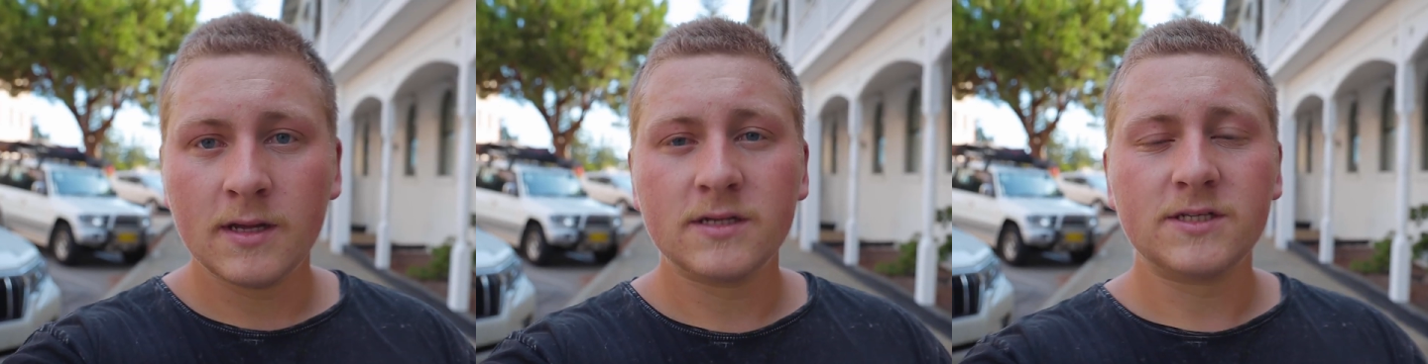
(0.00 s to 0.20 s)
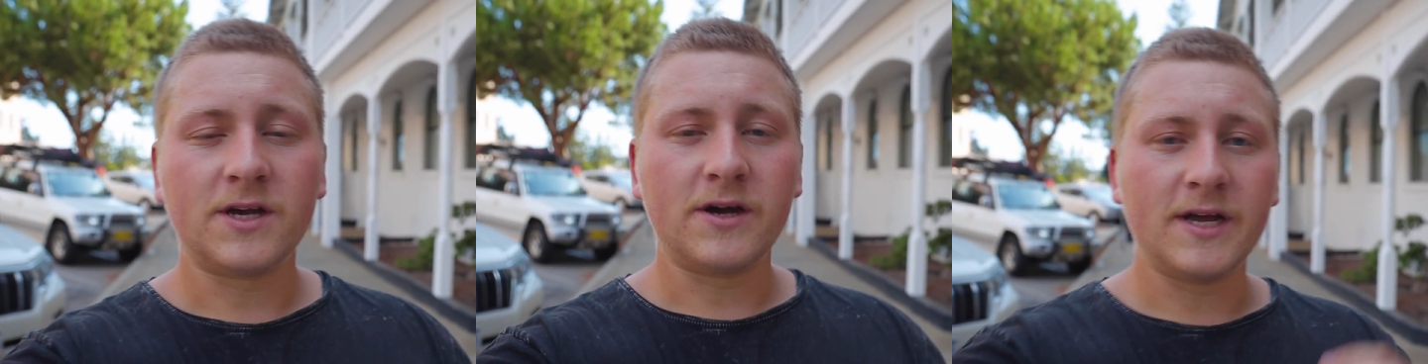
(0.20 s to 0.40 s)

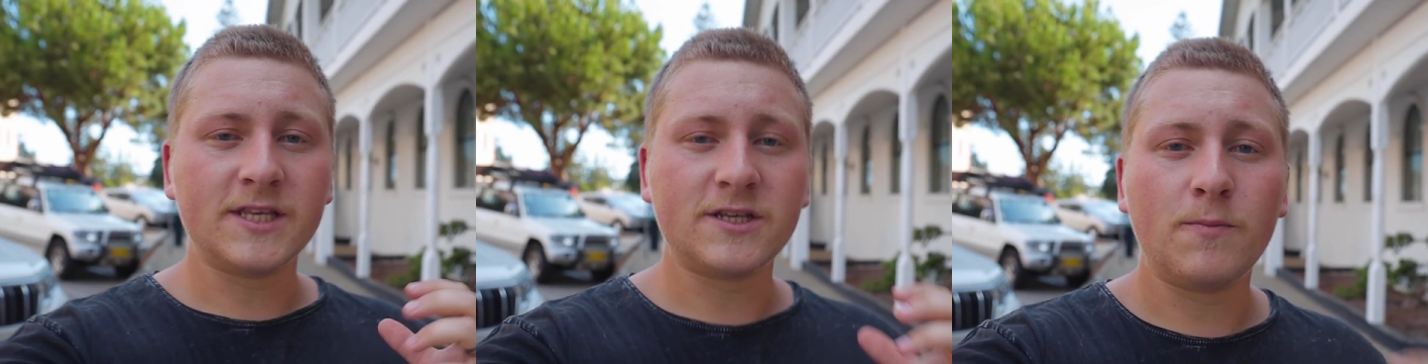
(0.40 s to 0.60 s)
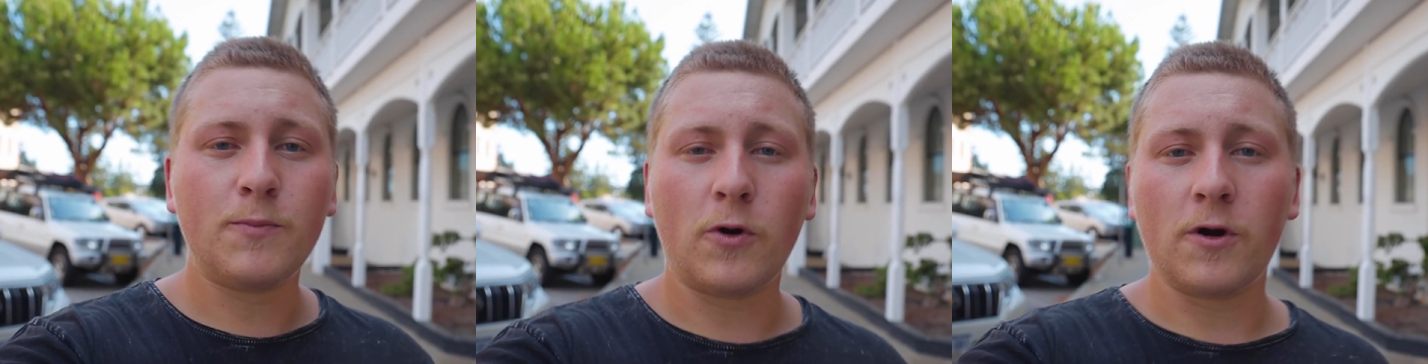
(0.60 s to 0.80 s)
So
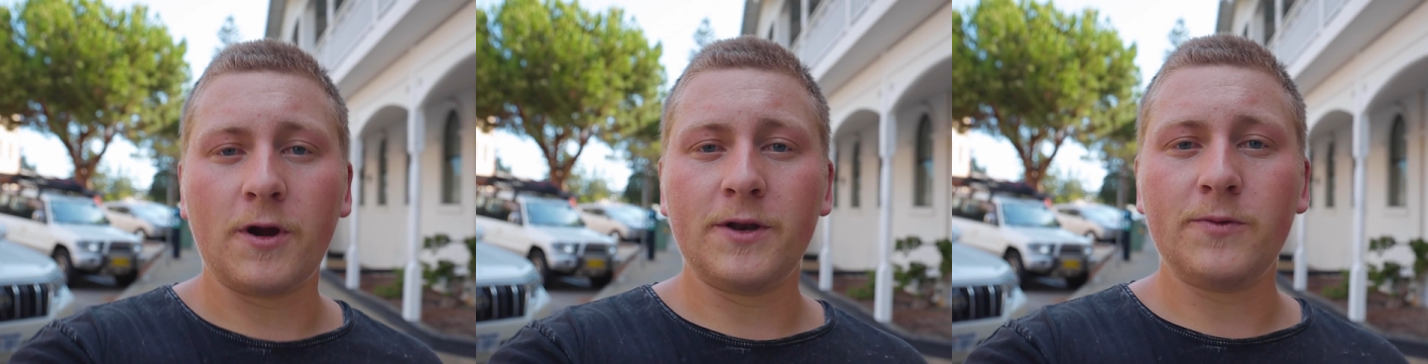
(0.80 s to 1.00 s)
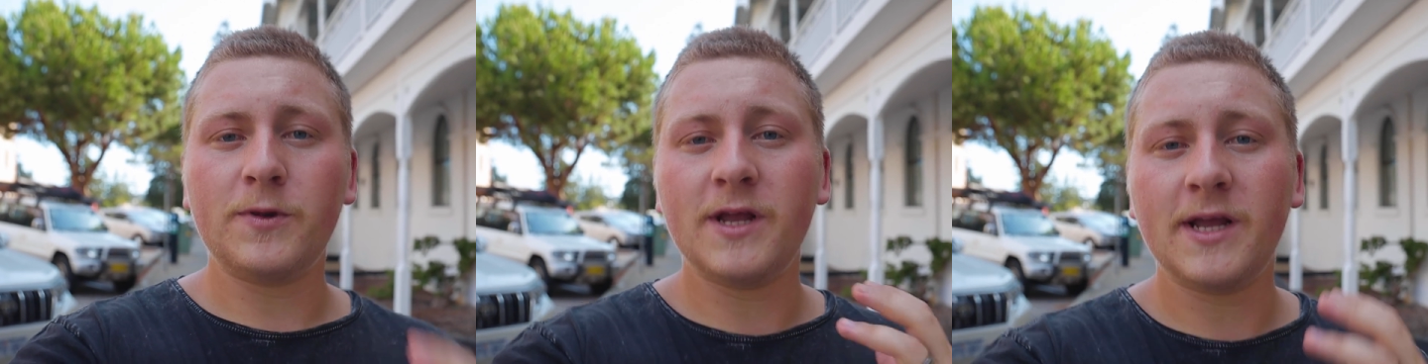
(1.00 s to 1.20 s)
it's
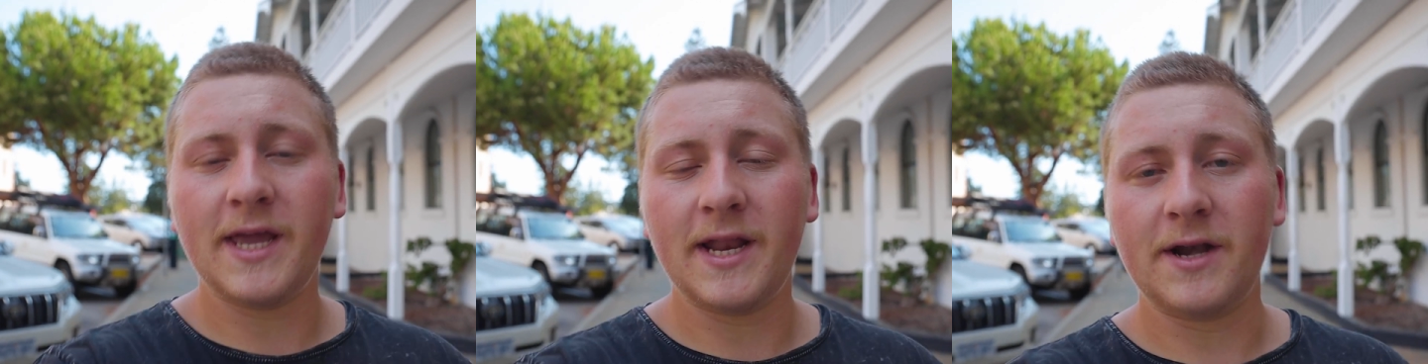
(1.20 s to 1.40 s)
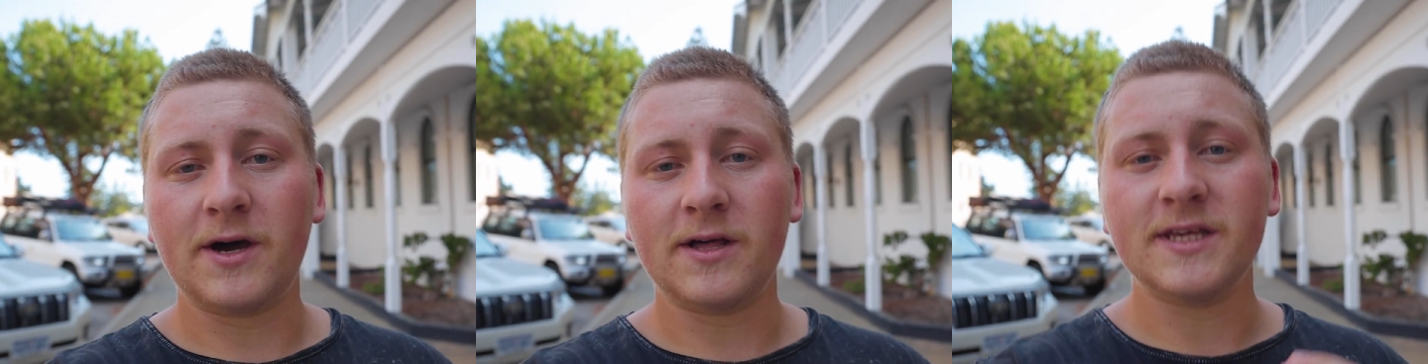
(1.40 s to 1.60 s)
important when you're
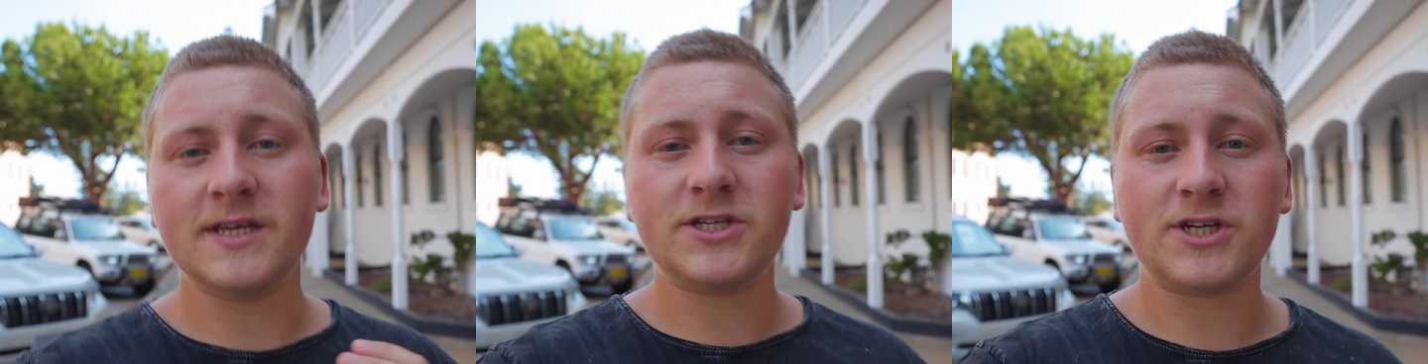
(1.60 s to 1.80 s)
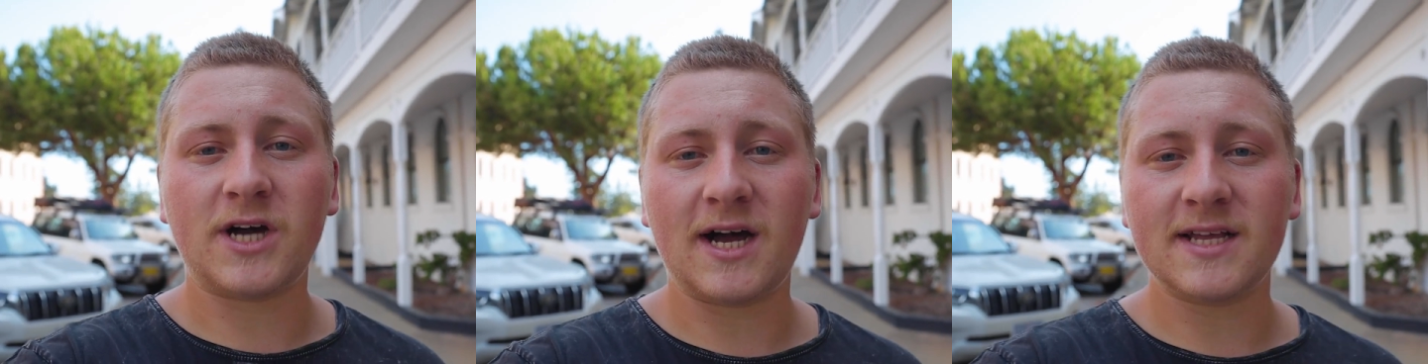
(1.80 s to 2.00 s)
getting all
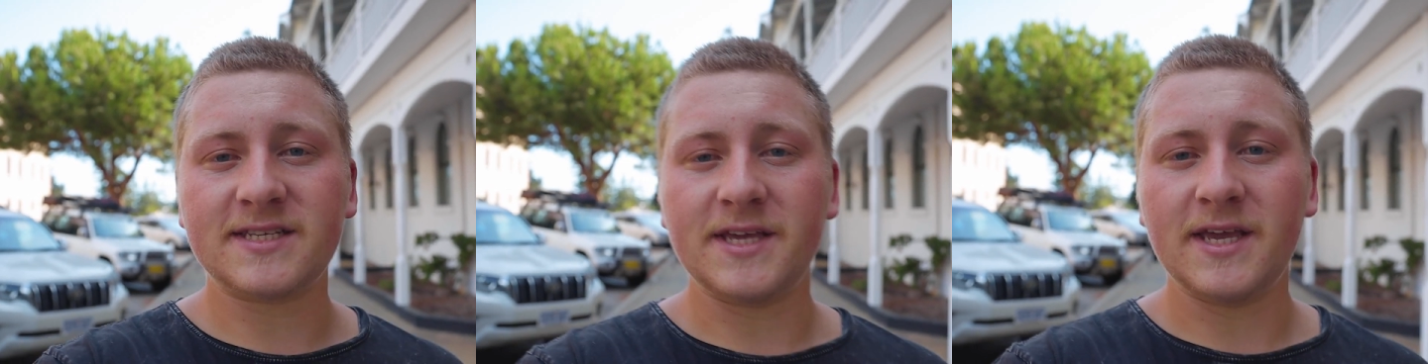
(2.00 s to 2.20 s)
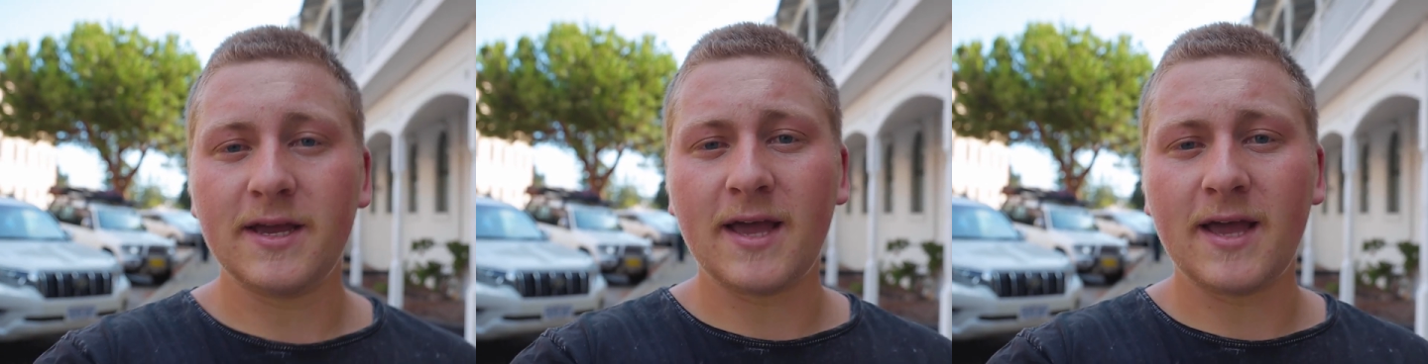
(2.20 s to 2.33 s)
these shots that